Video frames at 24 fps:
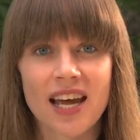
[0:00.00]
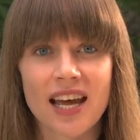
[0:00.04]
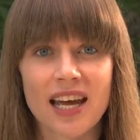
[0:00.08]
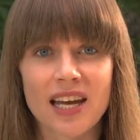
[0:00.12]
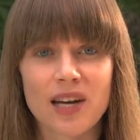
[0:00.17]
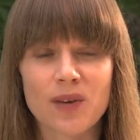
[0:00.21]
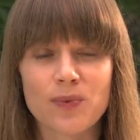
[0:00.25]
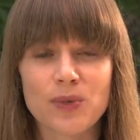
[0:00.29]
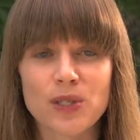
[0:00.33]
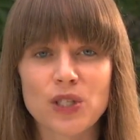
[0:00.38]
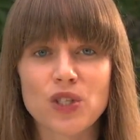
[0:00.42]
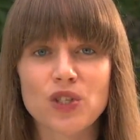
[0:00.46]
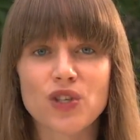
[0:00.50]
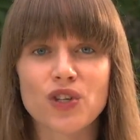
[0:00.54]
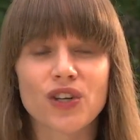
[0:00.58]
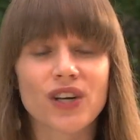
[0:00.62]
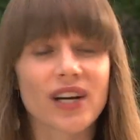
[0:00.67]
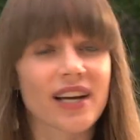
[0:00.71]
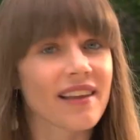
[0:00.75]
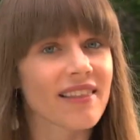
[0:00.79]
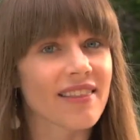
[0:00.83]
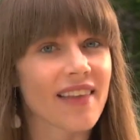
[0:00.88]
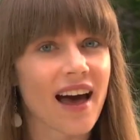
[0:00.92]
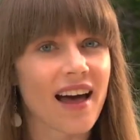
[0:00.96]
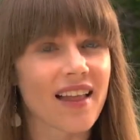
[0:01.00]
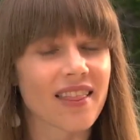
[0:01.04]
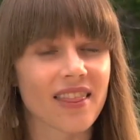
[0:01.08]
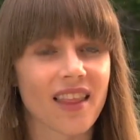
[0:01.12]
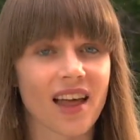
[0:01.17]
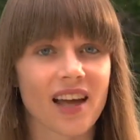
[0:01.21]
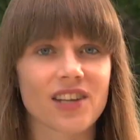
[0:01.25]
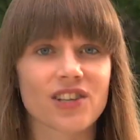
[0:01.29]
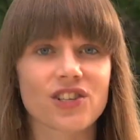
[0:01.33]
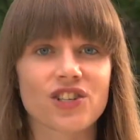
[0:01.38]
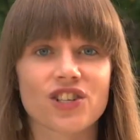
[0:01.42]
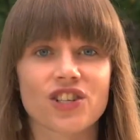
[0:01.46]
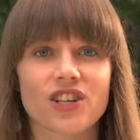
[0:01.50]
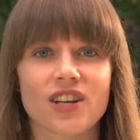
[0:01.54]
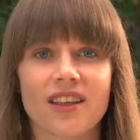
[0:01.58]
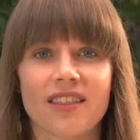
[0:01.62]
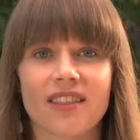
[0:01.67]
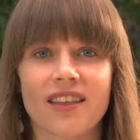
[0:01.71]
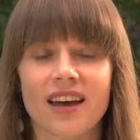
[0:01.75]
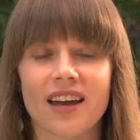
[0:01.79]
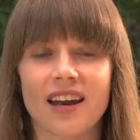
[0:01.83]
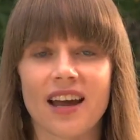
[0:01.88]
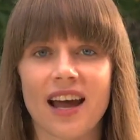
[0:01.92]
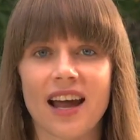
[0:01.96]
and it was during that lunch
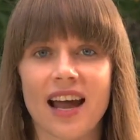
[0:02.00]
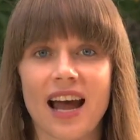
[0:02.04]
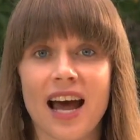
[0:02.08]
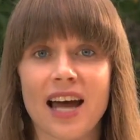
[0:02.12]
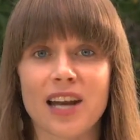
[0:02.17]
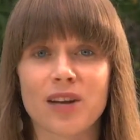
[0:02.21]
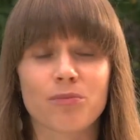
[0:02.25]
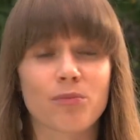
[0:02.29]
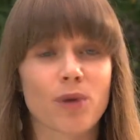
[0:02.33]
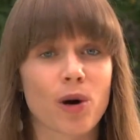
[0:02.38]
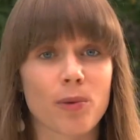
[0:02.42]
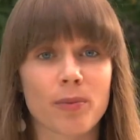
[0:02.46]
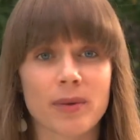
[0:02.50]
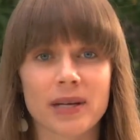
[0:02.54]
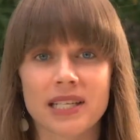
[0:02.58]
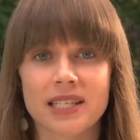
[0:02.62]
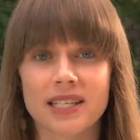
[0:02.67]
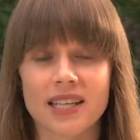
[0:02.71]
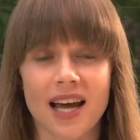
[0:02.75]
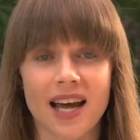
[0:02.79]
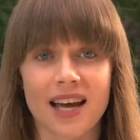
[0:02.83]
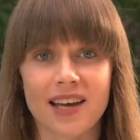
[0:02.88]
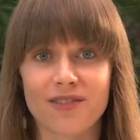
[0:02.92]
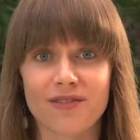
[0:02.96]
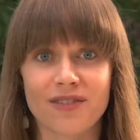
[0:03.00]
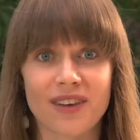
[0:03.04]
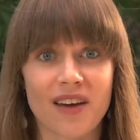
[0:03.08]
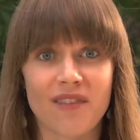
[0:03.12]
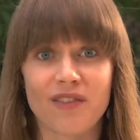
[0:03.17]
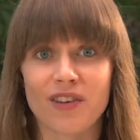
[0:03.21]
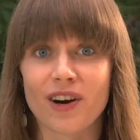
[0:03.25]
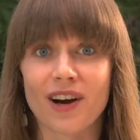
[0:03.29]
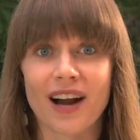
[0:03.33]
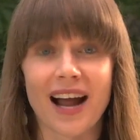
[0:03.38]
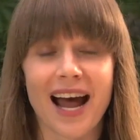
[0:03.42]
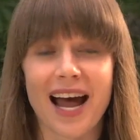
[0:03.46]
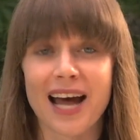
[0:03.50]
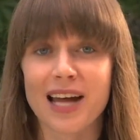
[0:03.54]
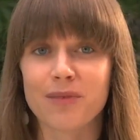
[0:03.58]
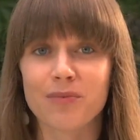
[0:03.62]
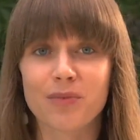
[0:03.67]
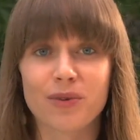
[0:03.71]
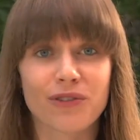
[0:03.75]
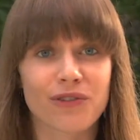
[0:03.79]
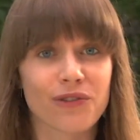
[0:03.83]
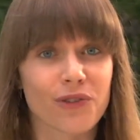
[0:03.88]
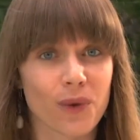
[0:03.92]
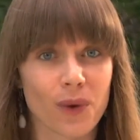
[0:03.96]
that I had a moment I have never had
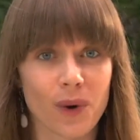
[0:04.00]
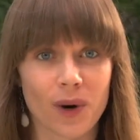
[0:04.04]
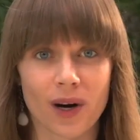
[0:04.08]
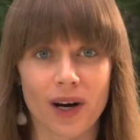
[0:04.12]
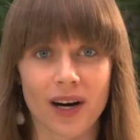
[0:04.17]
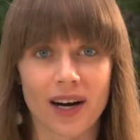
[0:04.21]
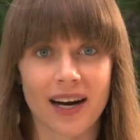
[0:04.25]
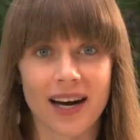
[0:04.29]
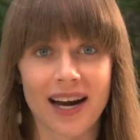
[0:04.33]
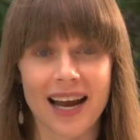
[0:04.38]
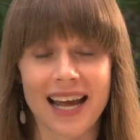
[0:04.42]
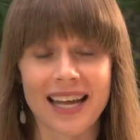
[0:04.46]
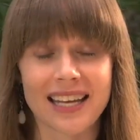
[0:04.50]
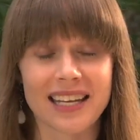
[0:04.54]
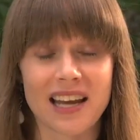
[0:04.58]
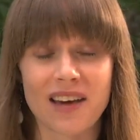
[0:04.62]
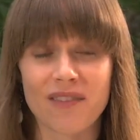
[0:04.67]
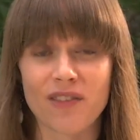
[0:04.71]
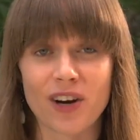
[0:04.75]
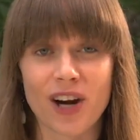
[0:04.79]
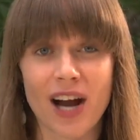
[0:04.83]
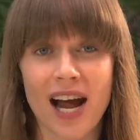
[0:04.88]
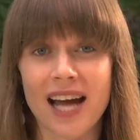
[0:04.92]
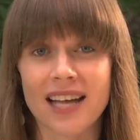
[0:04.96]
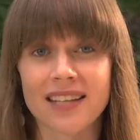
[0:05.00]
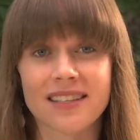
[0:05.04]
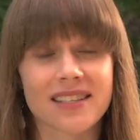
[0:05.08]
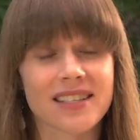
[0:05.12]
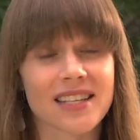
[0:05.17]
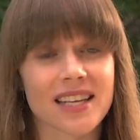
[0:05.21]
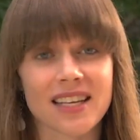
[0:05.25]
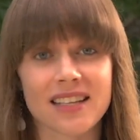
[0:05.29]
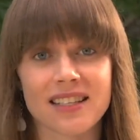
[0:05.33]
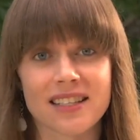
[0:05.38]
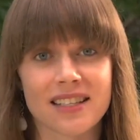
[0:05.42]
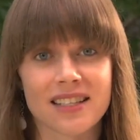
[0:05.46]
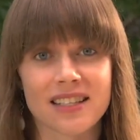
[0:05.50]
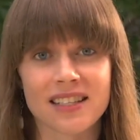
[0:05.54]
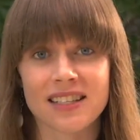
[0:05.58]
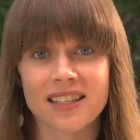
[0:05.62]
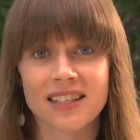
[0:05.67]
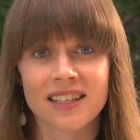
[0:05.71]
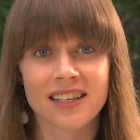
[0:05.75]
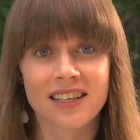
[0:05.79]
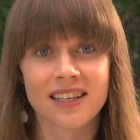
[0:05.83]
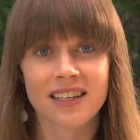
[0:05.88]
before and never had since.